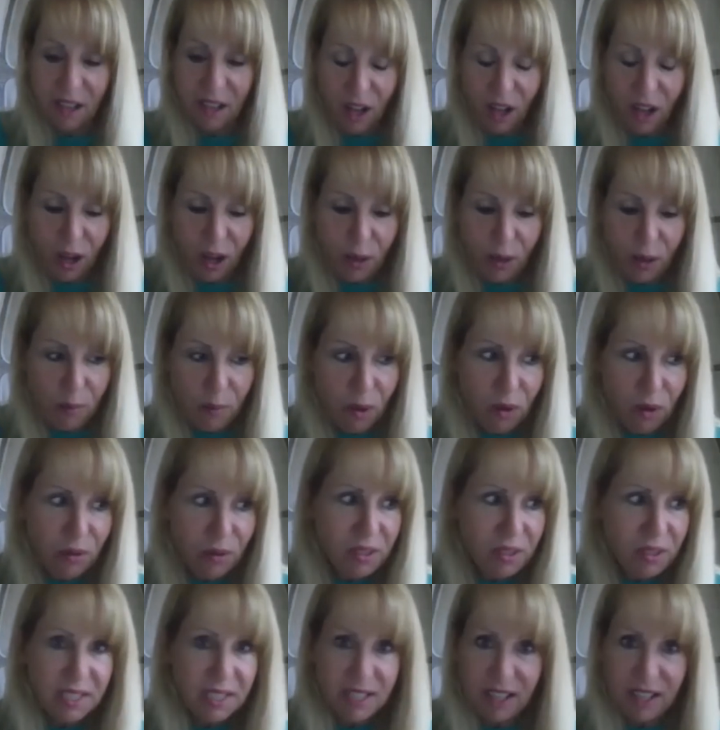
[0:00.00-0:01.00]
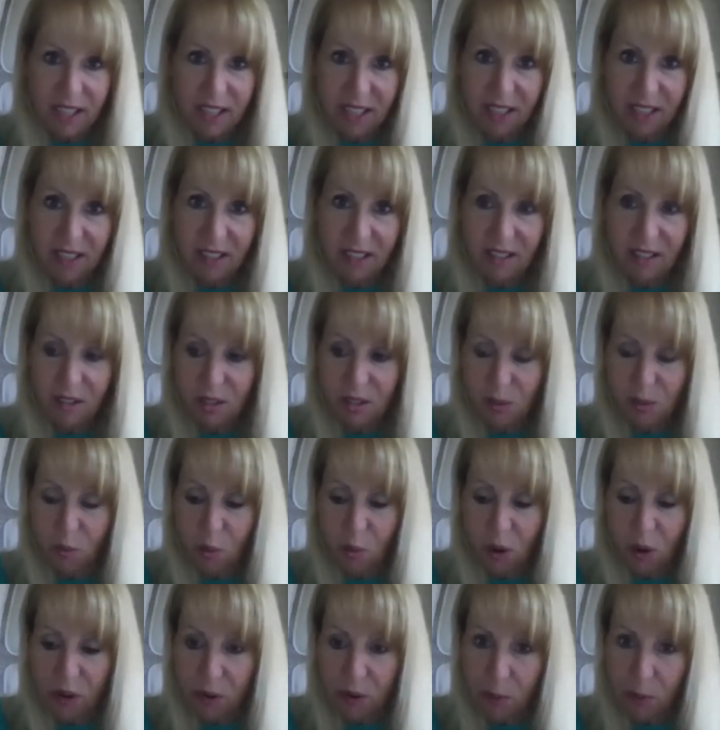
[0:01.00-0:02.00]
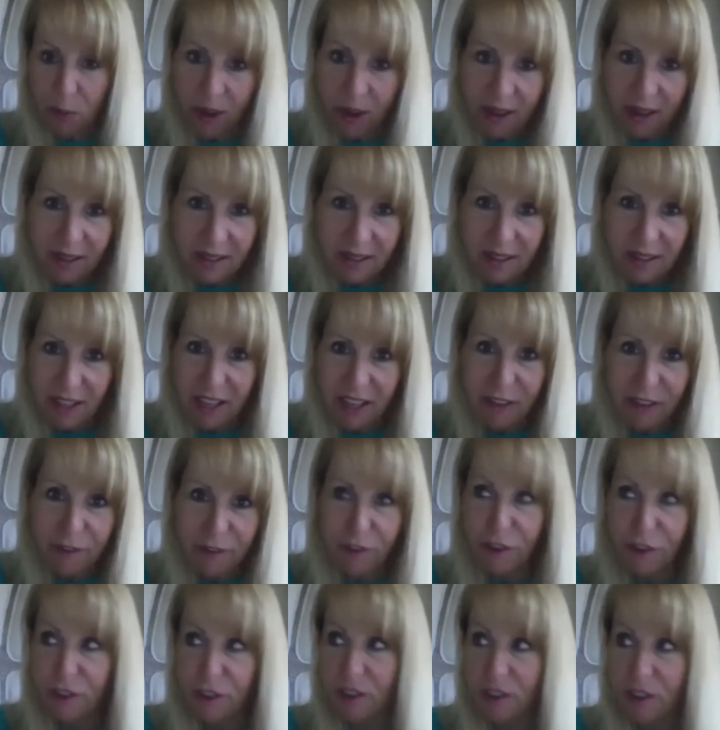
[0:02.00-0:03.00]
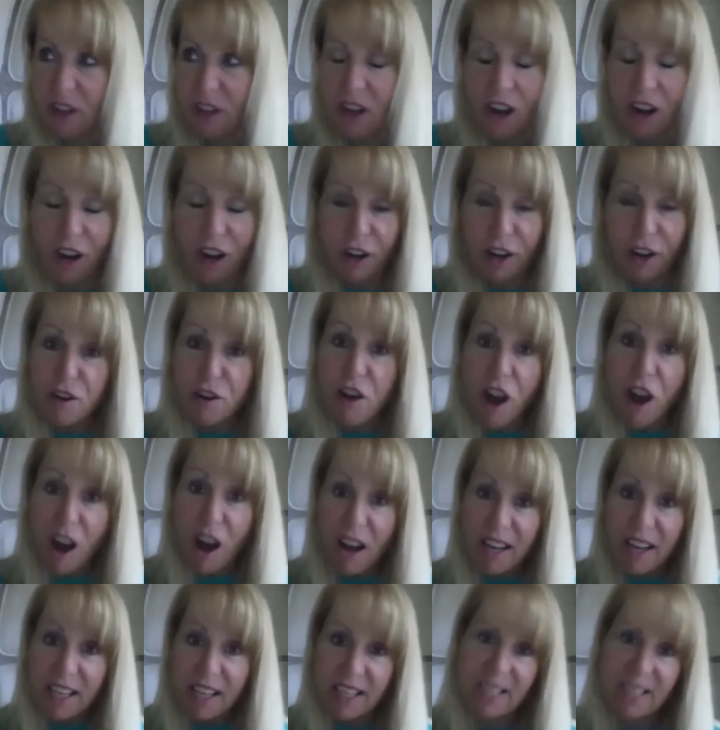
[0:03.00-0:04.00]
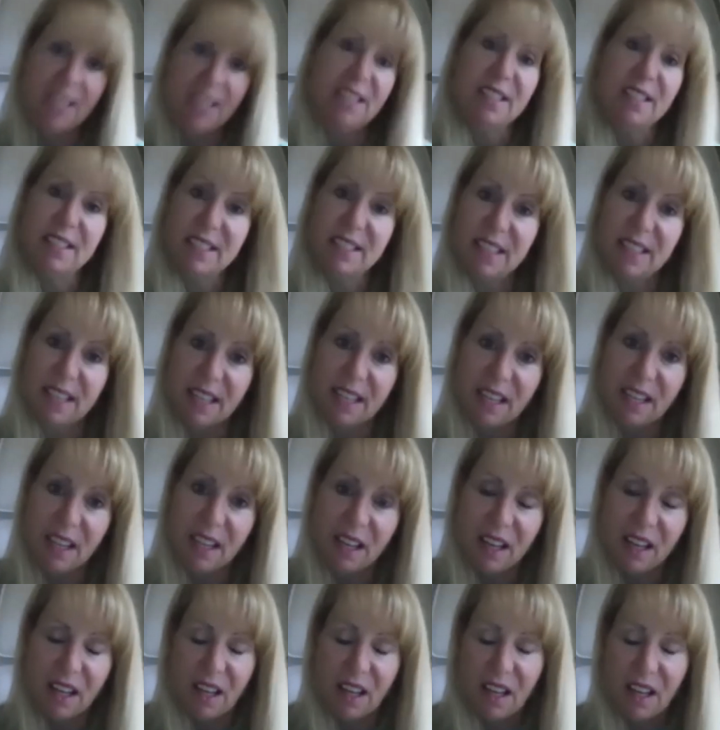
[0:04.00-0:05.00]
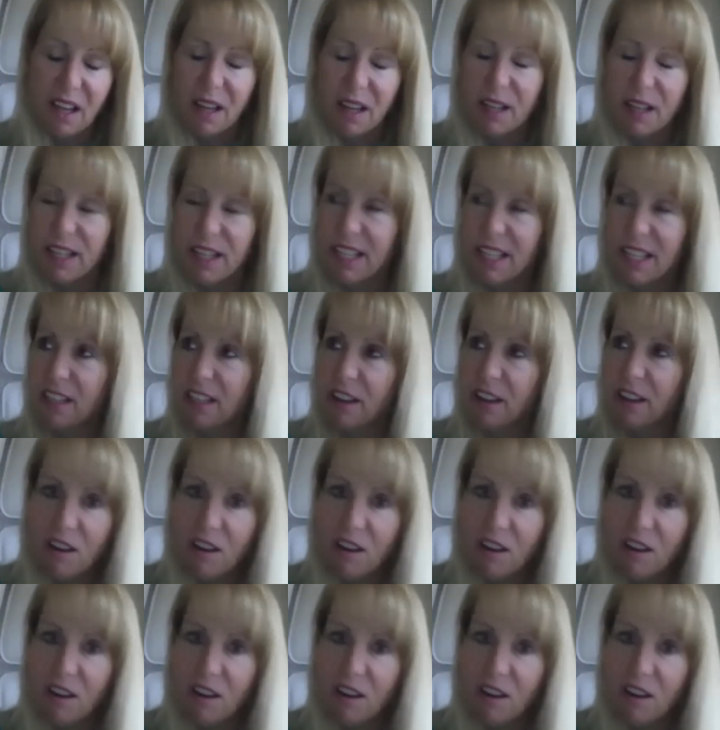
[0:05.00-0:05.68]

Um, most things worthwhile in life are, are not easy. God,